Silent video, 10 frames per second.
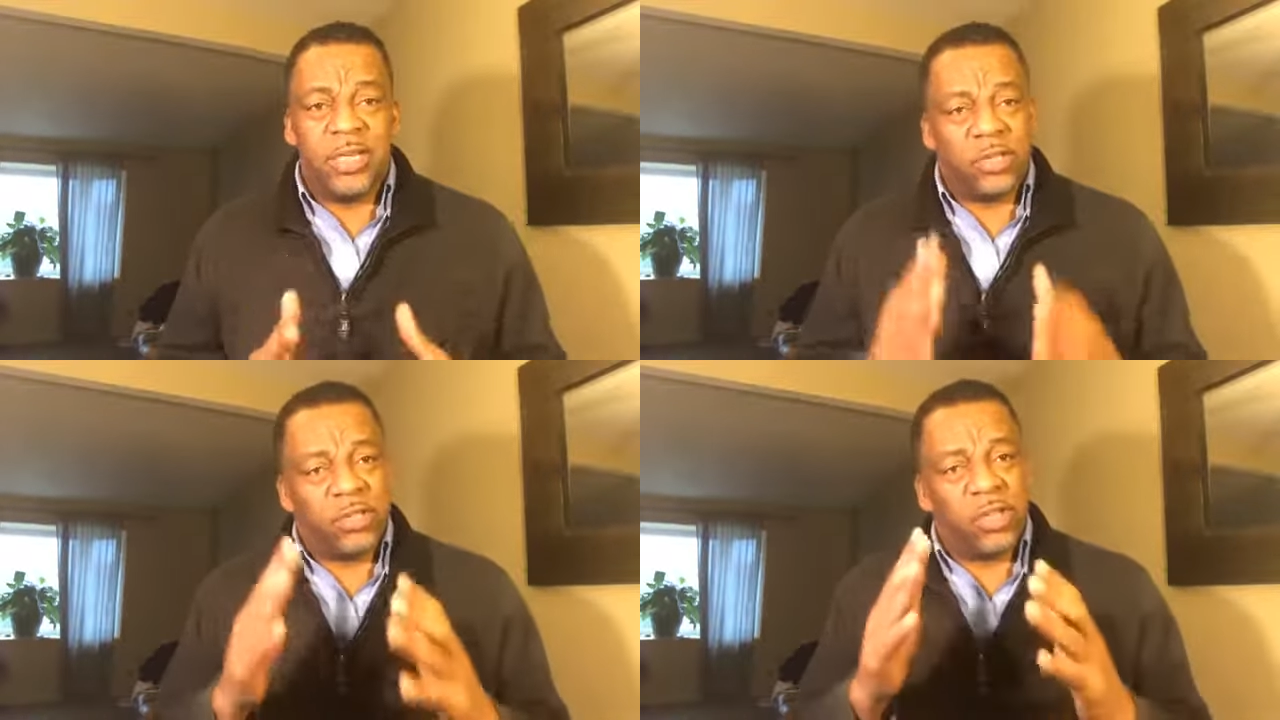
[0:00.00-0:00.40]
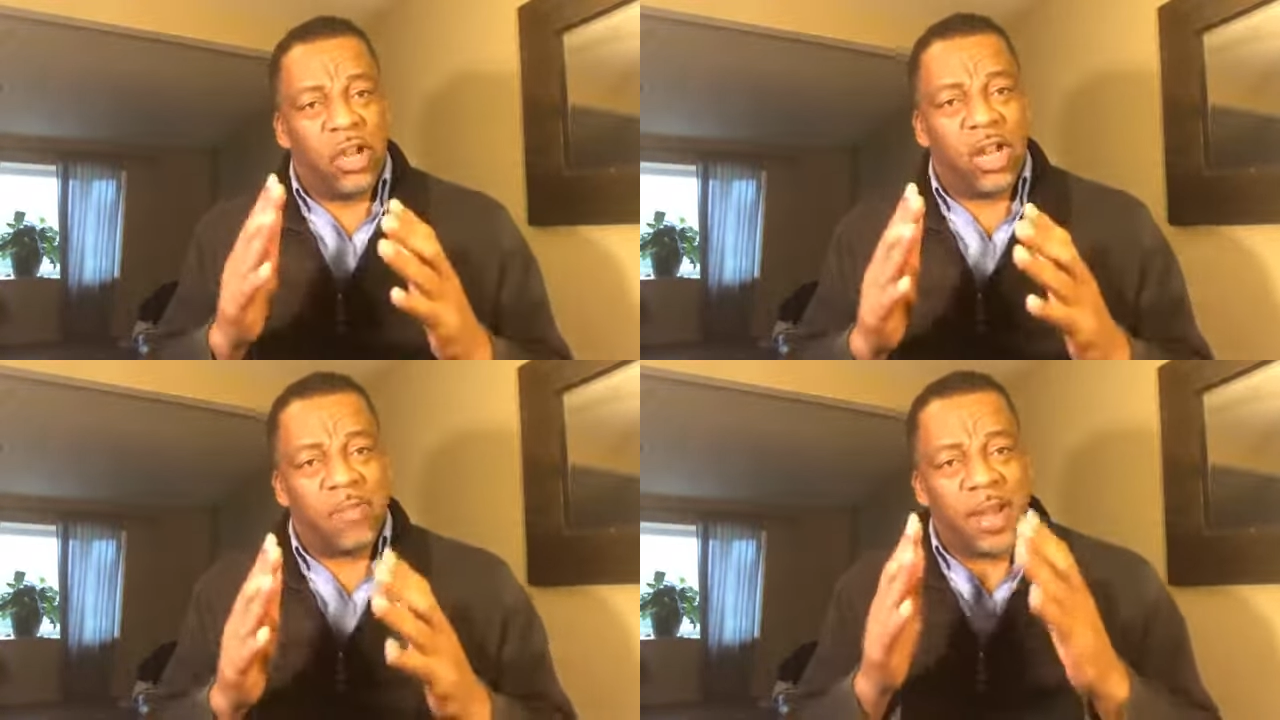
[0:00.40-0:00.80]
He's going to
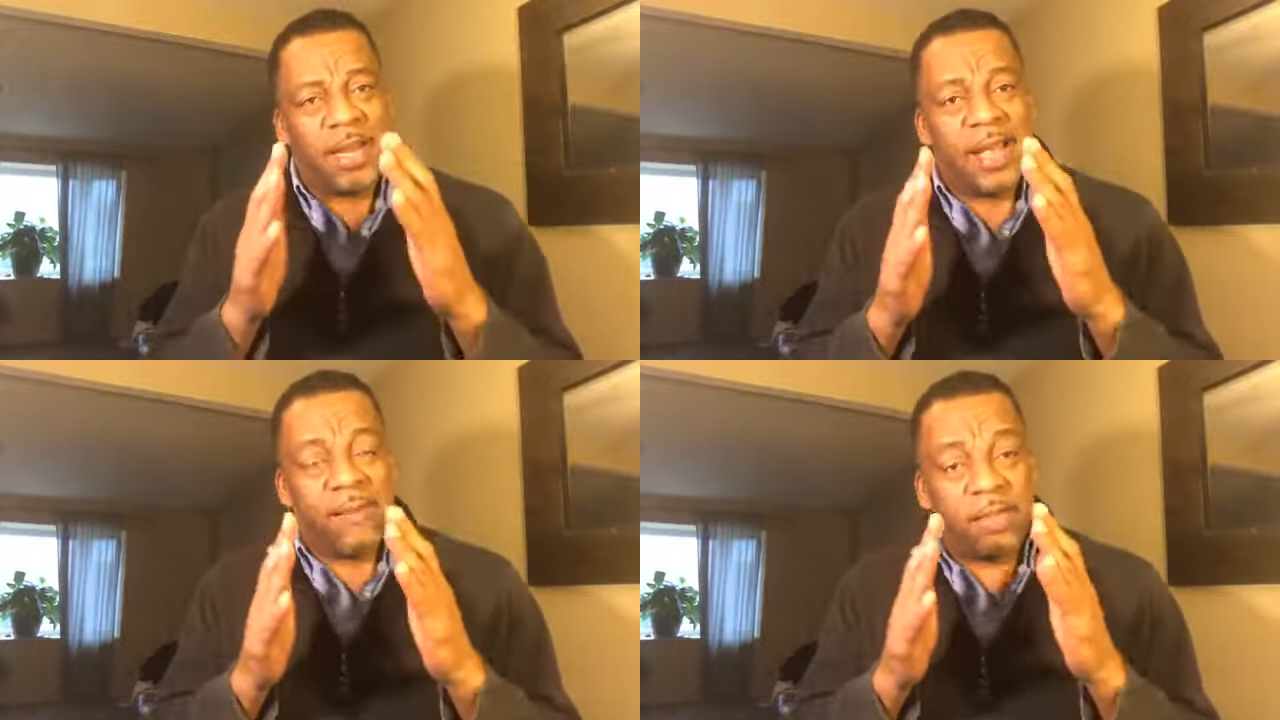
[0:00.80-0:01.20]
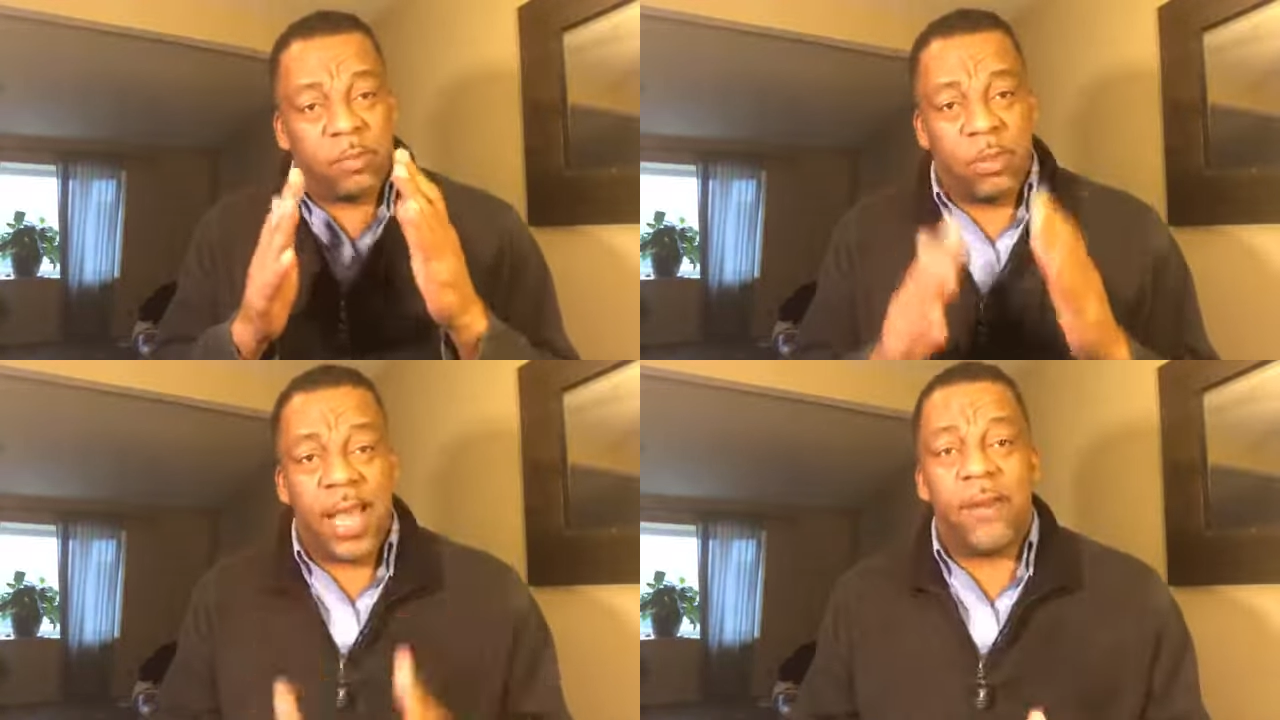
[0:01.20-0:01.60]
talk about
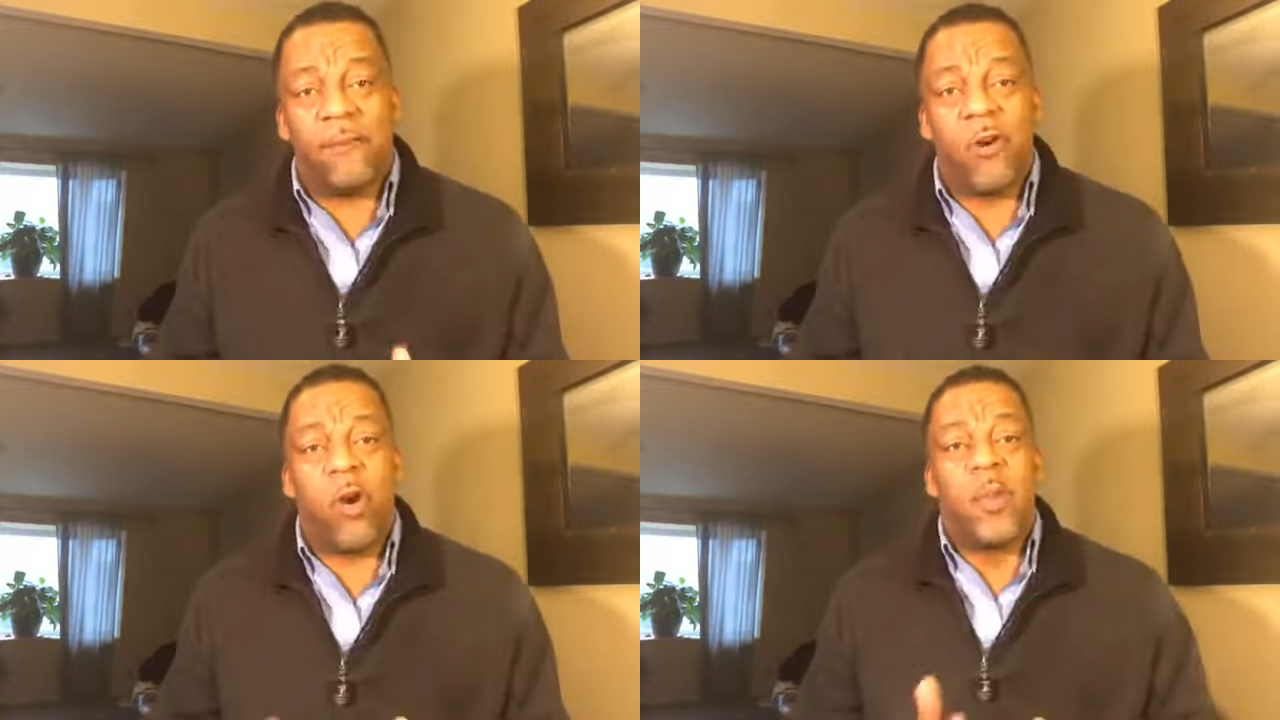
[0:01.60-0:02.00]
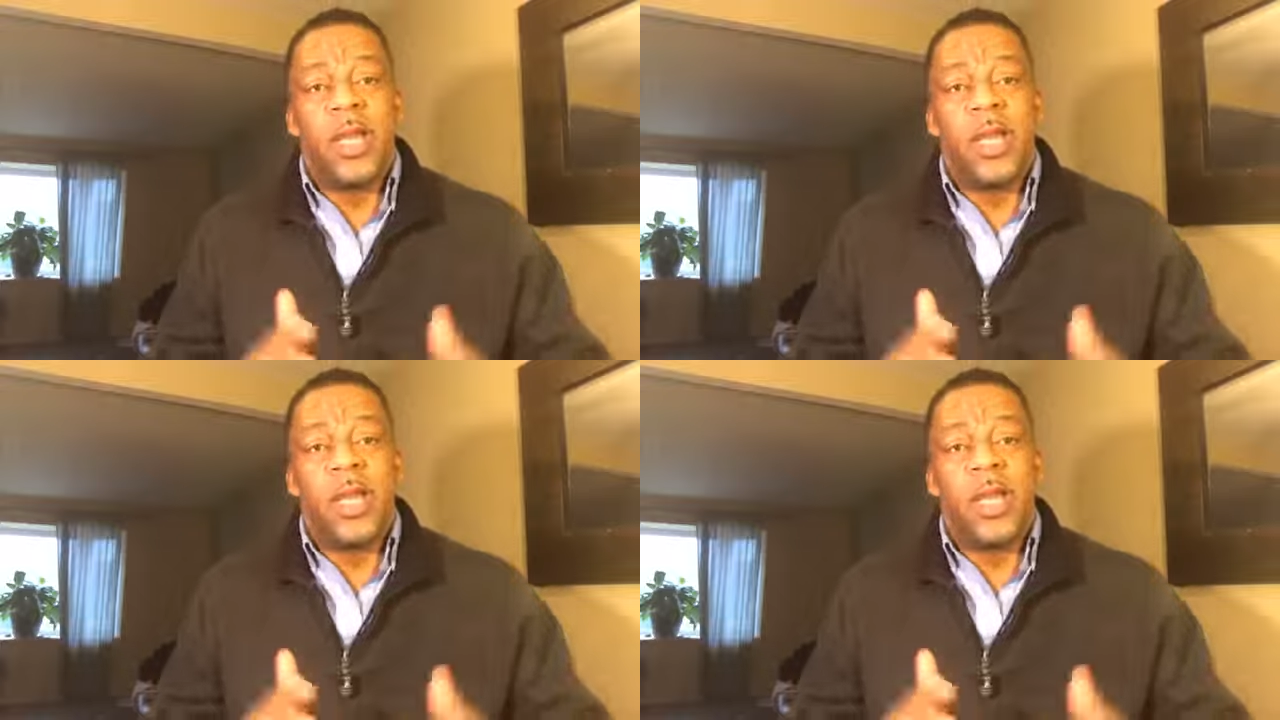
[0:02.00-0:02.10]
his platform